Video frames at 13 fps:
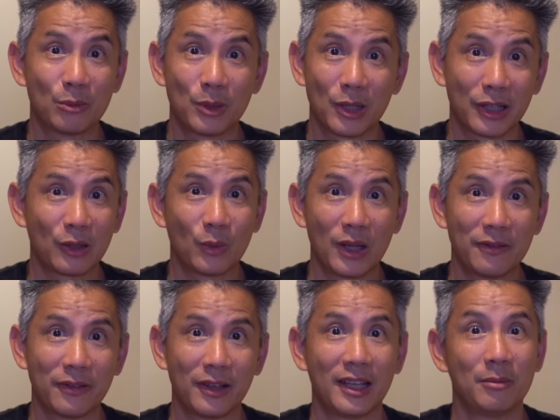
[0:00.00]
your Pocket
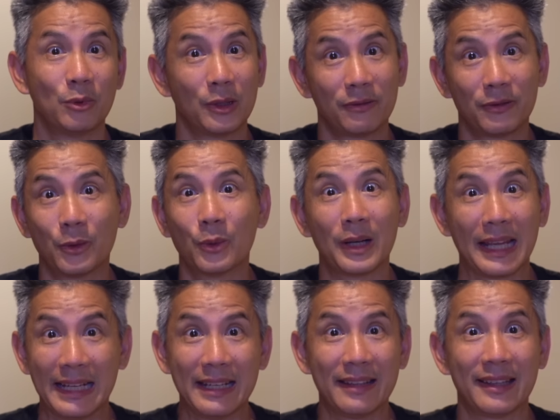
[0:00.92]
Wi-Fi, but for
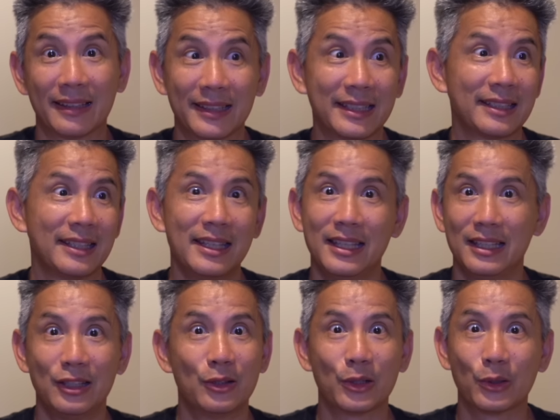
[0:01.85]
anything like
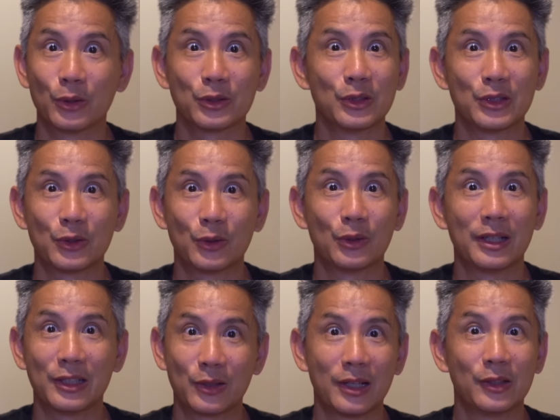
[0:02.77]
you're in a grocery store
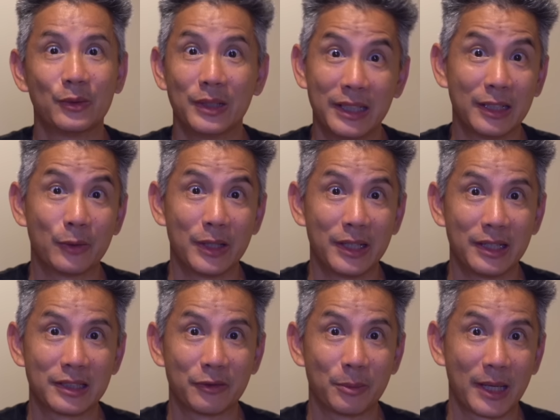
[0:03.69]
and trying to read the
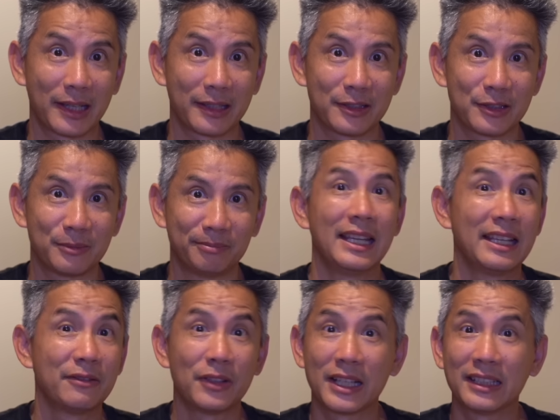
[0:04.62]
ingredients of a package.
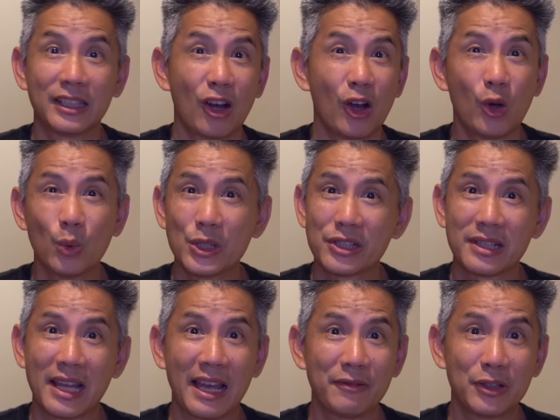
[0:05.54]
And finally, always
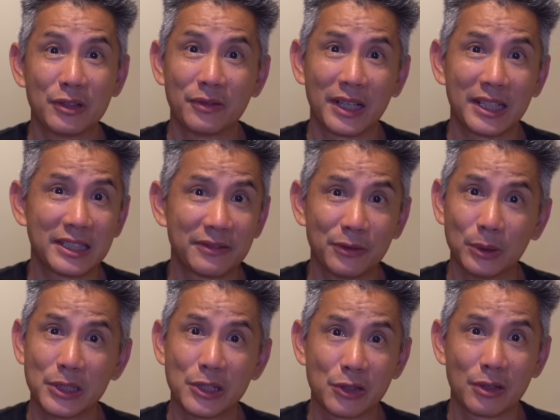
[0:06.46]
have your device
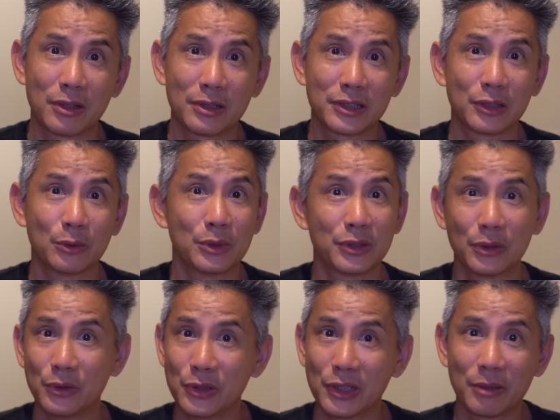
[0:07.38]
fully charged. So as
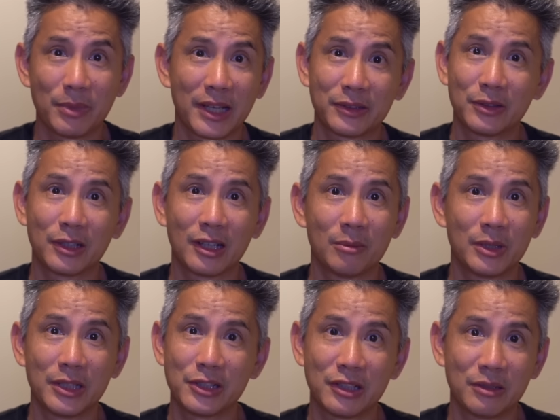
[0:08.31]
soon as you get back to your
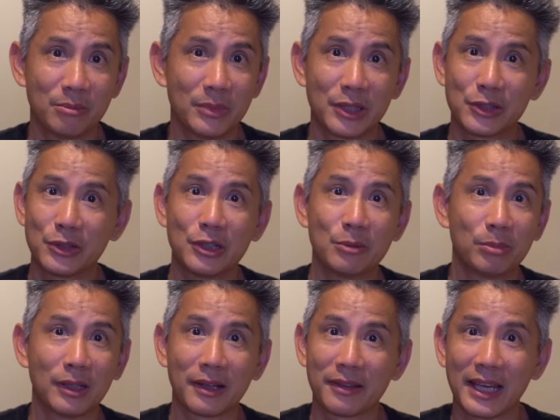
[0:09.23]
accommodation, make sure you
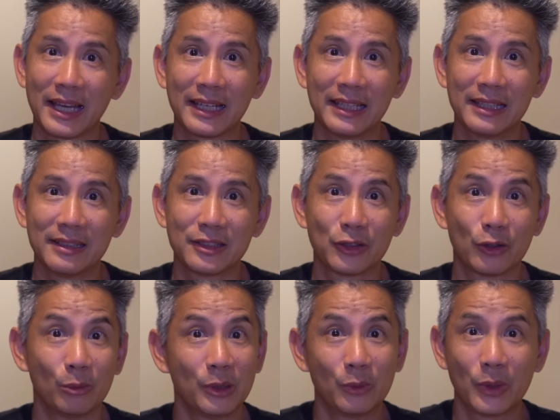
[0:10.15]
plug that in so
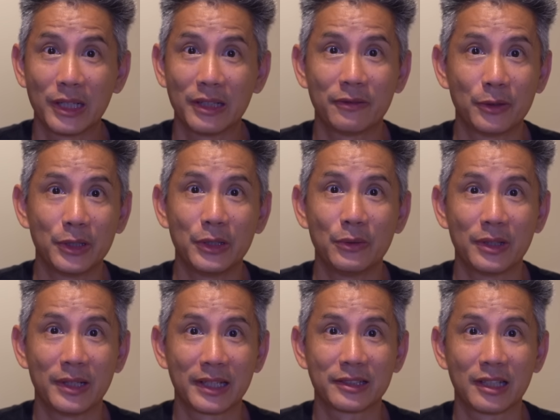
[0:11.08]
it'll be ready for you
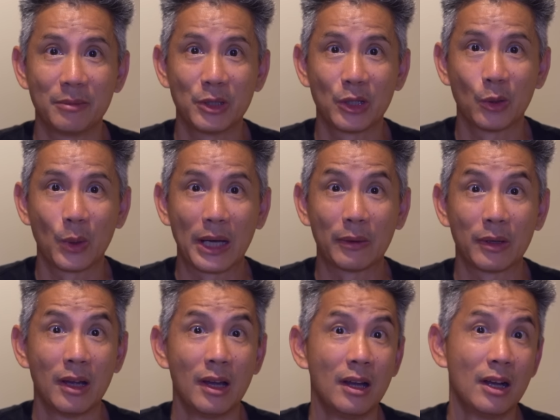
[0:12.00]
the next time you go
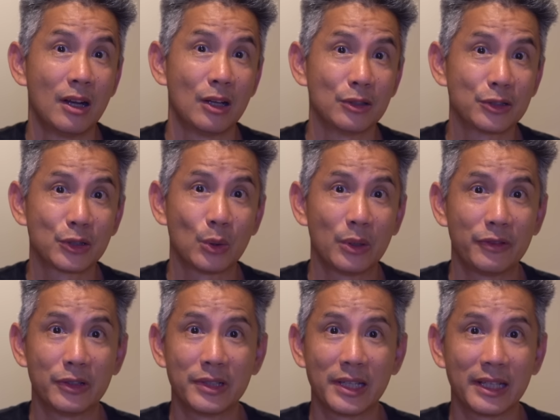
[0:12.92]
out. Also,
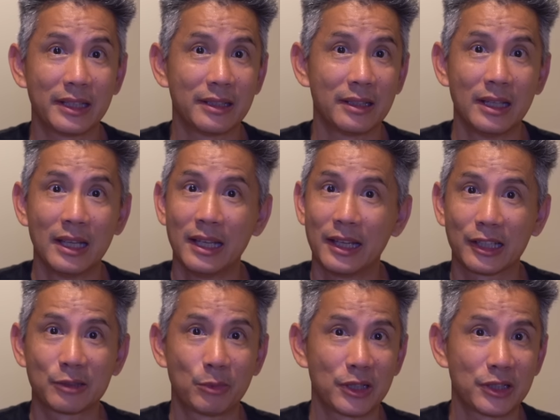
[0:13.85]
if you're taking
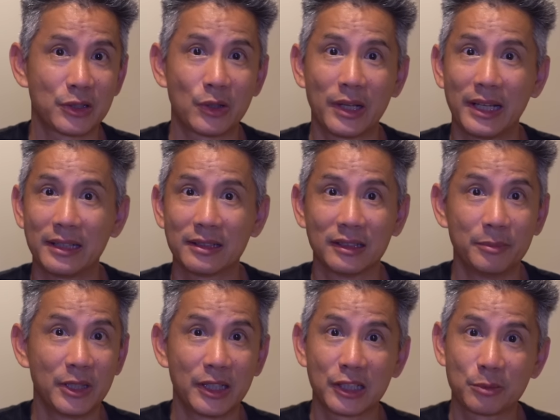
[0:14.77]
express trains,
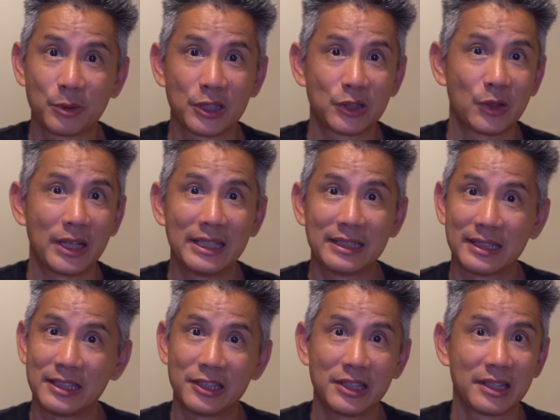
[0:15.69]
limited express trains
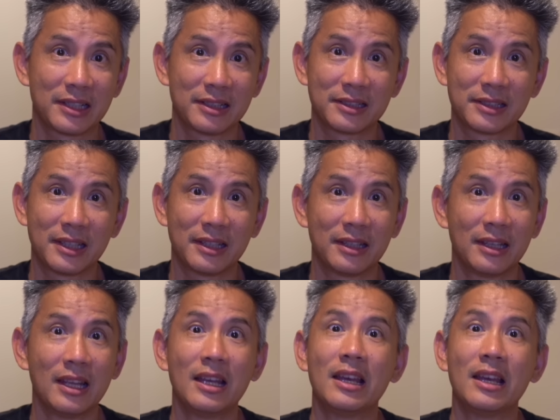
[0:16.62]
and Shinkansen,